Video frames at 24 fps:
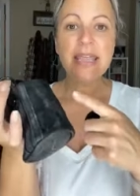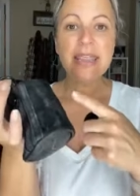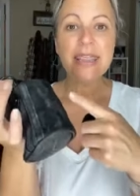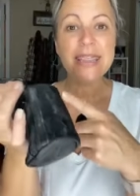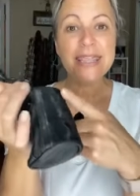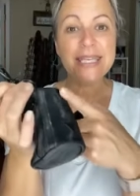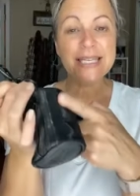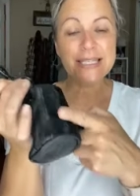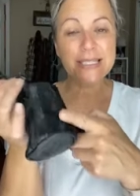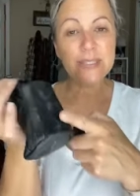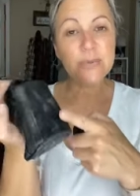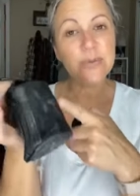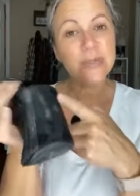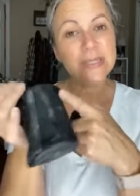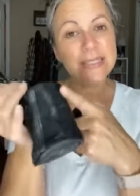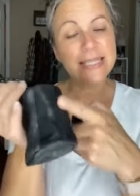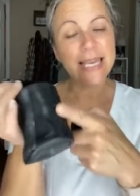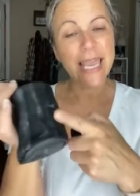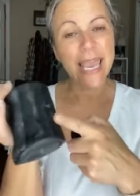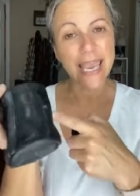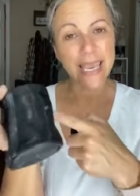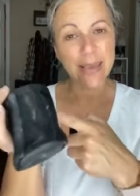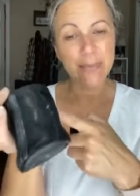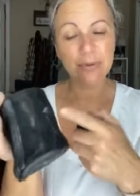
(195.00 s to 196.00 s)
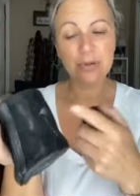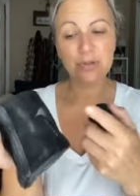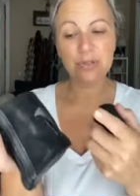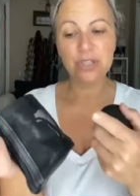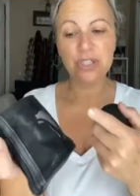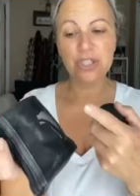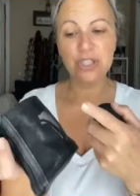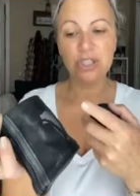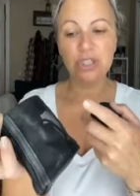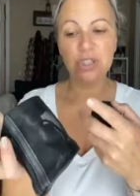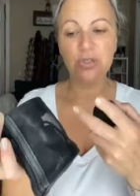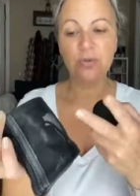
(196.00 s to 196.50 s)
this was able
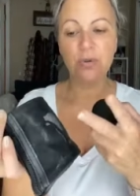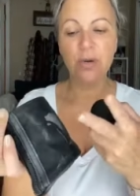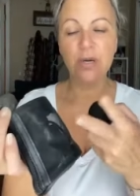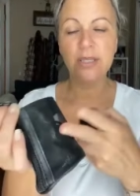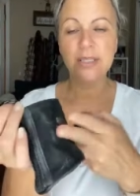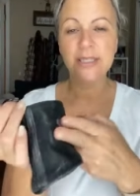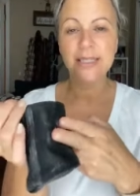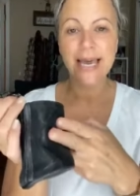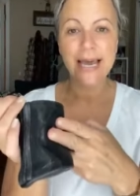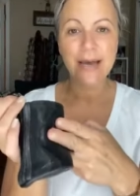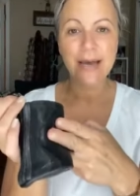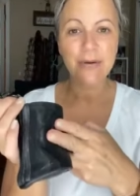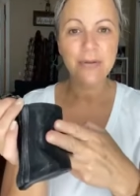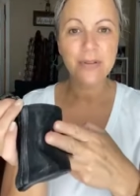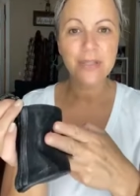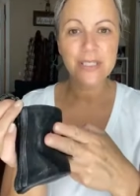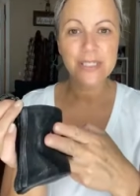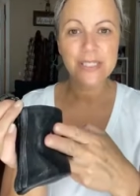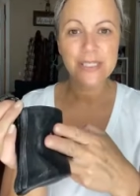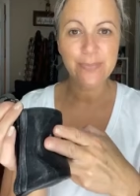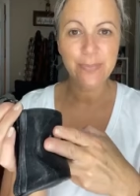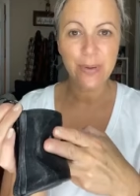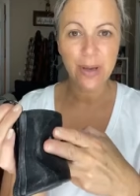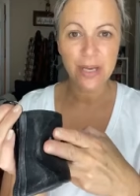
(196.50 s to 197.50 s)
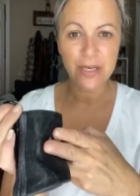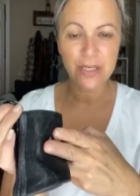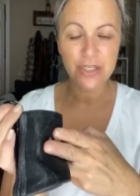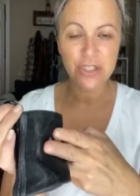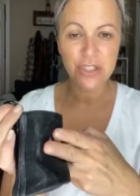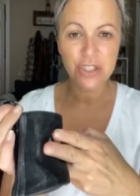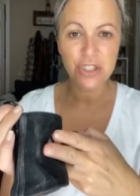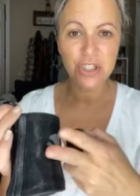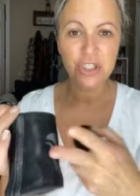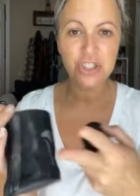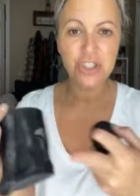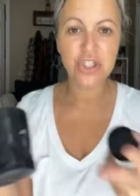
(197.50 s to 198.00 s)
to allow the sponge